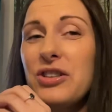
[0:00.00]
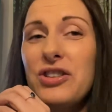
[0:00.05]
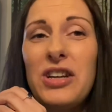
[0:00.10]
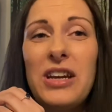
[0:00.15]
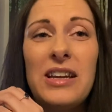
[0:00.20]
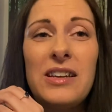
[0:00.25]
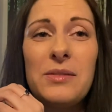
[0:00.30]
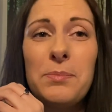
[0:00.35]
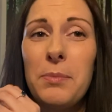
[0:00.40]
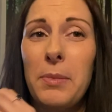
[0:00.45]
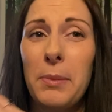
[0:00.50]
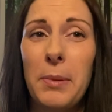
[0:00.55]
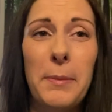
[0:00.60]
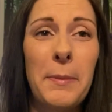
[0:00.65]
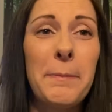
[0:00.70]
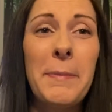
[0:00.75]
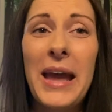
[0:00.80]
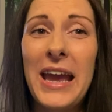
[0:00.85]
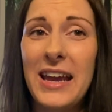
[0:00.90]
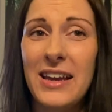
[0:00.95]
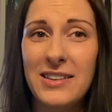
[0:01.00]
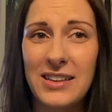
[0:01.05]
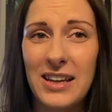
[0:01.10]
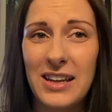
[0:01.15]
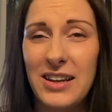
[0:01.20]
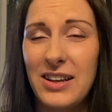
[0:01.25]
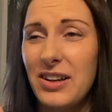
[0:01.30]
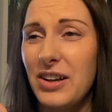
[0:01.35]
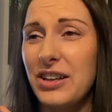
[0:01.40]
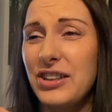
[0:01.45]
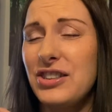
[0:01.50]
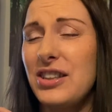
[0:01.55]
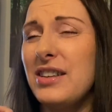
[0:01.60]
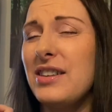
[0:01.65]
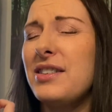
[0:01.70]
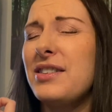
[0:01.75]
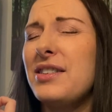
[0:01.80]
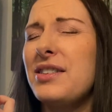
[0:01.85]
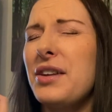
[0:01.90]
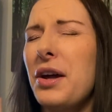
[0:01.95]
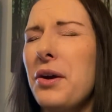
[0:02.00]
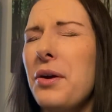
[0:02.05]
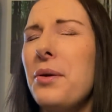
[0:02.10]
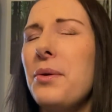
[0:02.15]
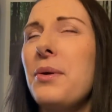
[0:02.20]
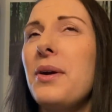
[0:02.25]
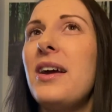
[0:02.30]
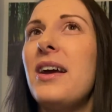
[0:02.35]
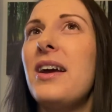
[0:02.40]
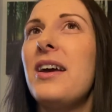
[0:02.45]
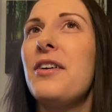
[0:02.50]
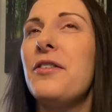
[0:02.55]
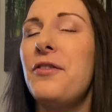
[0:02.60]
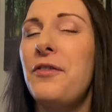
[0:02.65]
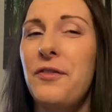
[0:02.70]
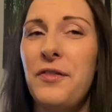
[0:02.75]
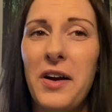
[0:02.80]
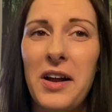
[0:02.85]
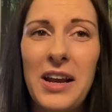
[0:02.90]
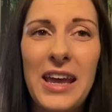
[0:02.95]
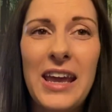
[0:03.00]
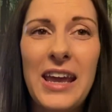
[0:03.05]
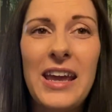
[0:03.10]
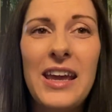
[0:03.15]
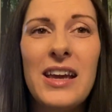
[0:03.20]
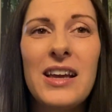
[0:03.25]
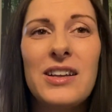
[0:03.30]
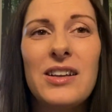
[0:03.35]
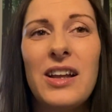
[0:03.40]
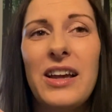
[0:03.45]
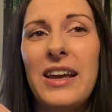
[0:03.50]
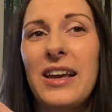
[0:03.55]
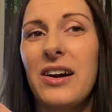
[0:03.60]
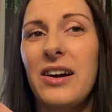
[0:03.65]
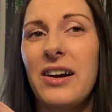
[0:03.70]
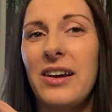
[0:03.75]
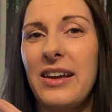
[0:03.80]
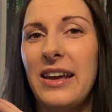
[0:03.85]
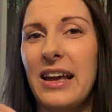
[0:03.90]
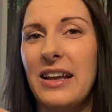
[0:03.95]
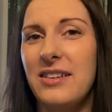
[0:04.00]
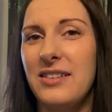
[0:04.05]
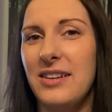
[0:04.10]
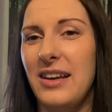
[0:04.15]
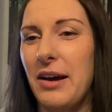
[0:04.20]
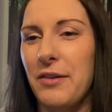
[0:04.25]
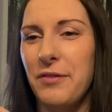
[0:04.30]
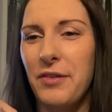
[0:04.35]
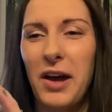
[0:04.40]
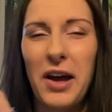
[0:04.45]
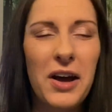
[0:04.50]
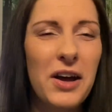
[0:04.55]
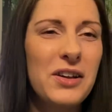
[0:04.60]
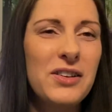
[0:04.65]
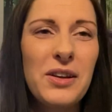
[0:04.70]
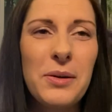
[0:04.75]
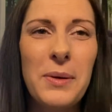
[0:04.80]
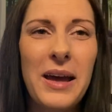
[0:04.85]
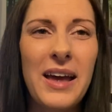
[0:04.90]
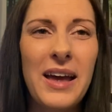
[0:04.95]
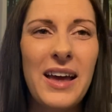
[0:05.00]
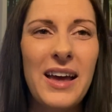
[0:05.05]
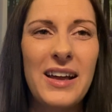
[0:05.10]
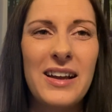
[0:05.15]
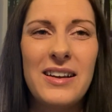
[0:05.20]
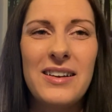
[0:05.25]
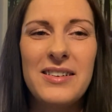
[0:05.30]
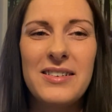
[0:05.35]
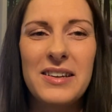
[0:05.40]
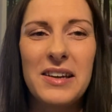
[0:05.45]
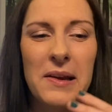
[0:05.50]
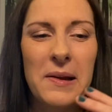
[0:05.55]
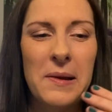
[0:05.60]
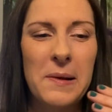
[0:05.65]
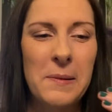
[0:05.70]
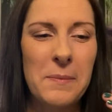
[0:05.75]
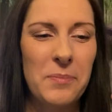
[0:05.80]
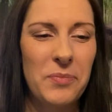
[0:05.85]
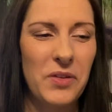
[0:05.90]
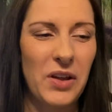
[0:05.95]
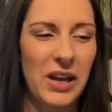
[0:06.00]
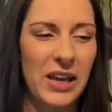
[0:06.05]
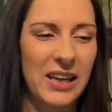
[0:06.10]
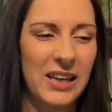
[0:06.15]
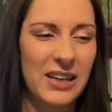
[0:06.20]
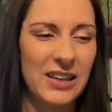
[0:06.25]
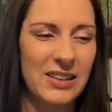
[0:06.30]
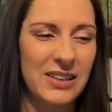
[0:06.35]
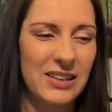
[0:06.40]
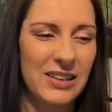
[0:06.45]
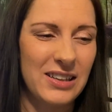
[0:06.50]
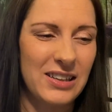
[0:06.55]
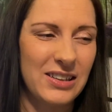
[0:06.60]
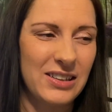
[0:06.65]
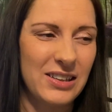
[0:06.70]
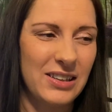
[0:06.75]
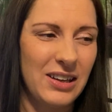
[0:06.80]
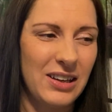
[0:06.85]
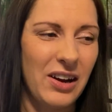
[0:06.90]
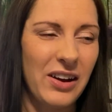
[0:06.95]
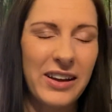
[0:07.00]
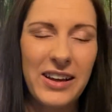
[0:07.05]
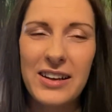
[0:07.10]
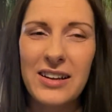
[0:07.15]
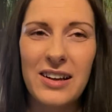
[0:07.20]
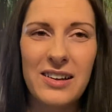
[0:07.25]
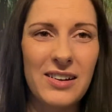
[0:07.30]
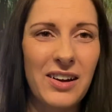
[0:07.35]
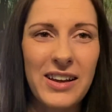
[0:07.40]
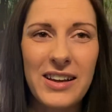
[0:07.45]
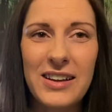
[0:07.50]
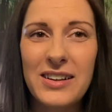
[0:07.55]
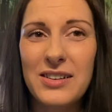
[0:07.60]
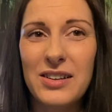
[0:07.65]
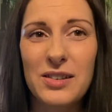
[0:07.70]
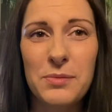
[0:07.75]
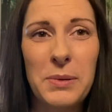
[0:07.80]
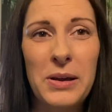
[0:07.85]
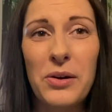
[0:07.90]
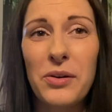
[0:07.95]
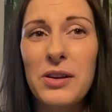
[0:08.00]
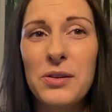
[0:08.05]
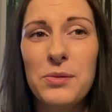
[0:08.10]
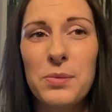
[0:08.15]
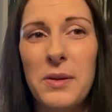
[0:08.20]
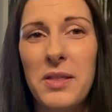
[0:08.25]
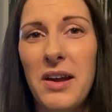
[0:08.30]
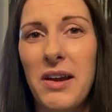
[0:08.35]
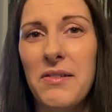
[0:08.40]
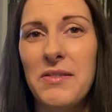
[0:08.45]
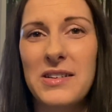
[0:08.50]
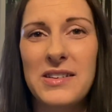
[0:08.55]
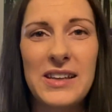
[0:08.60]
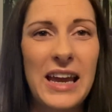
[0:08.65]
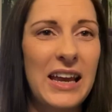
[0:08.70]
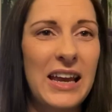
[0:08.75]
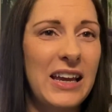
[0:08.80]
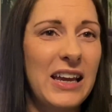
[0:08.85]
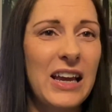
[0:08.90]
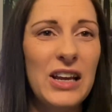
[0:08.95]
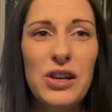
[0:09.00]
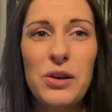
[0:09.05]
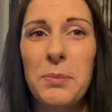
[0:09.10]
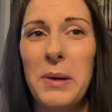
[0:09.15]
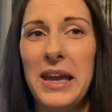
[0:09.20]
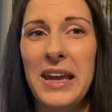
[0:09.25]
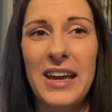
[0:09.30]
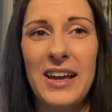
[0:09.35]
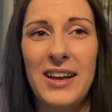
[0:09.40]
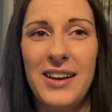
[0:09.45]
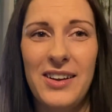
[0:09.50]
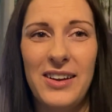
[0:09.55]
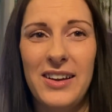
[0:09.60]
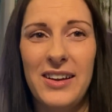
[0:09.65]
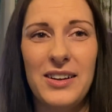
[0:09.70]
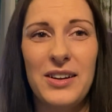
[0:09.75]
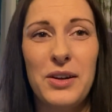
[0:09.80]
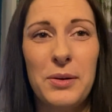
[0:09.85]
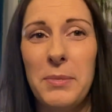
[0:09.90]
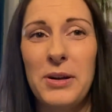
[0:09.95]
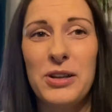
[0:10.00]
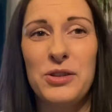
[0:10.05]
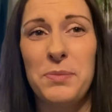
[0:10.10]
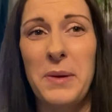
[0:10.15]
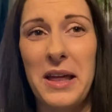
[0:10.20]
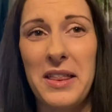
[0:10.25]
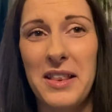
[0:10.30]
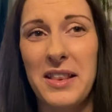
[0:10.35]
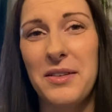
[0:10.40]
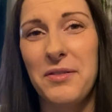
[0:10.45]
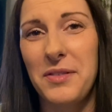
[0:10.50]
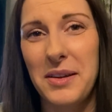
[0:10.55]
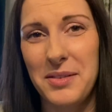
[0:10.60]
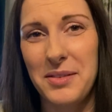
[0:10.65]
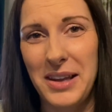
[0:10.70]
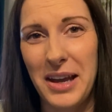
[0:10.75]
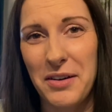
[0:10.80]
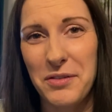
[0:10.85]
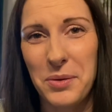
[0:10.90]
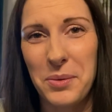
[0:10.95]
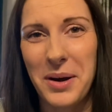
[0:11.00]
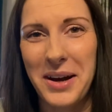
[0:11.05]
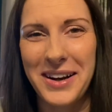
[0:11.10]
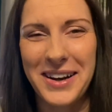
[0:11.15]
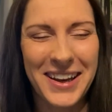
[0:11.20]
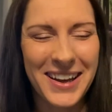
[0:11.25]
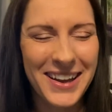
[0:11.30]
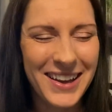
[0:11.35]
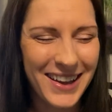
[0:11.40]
She is amazing. Like, she's so funny. Like, I get to have her do it, and like I can just be honest with her and say, can you make it like look much better than the other one?